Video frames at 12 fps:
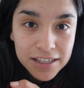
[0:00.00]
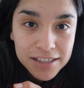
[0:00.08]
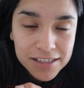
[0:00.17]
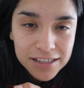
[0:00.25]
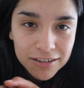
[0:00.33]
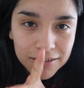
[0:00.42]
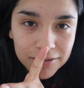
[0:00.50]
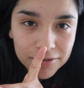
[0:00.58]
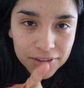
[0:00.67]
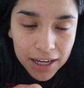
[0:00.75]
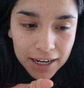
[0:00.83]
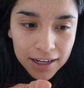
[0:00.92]
so
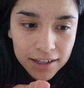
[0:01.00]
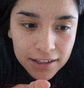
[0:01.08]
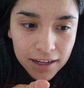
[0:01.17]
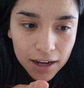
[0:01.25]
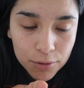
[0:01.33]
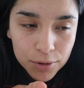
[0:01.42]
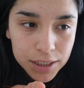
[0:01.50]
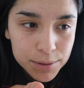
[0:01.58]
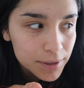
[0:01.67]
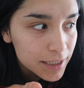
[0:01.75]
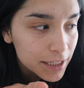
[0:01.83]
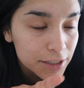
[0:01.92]
that I will
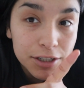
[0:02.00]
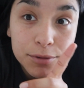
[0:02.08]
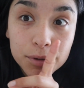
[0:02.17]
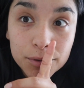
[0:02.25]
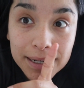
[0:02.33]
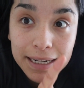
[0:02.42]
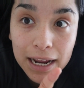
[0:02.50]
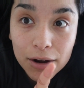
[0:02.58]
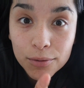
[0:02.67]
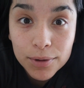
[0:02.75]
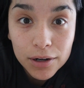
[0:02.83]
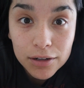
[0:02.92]
explain later, but right now
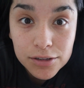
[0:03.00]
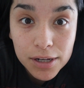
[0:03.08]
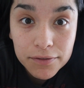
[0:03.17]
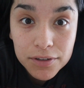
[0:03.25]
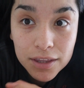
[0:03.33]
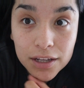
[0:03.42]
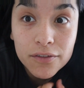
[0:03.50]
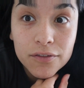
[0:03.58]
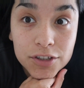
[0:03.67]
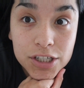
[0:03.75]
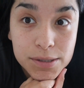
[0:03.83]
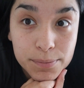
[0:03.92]
we also have to think of
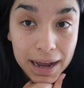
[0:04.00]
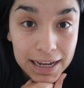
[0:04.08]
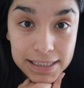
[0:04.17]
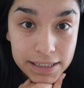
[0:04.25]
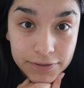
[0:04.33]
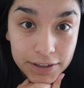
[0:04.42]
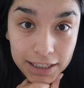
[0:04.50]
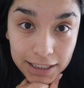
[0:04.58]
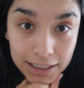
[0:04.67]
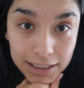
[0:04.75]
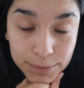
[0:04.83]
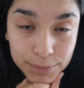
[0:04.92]
just passive
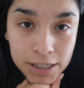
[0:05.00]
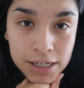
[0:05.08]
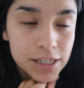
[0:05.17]
income.